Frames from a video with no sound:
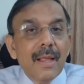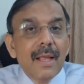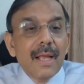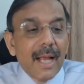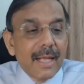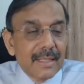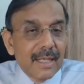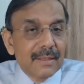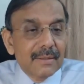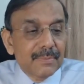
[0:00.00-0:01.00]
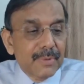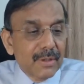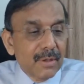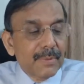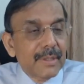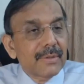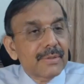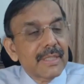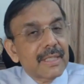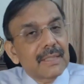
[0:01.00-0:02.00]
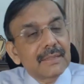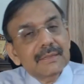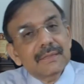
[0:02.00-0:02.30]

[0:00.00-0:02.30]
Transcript: and then pre-operative checklist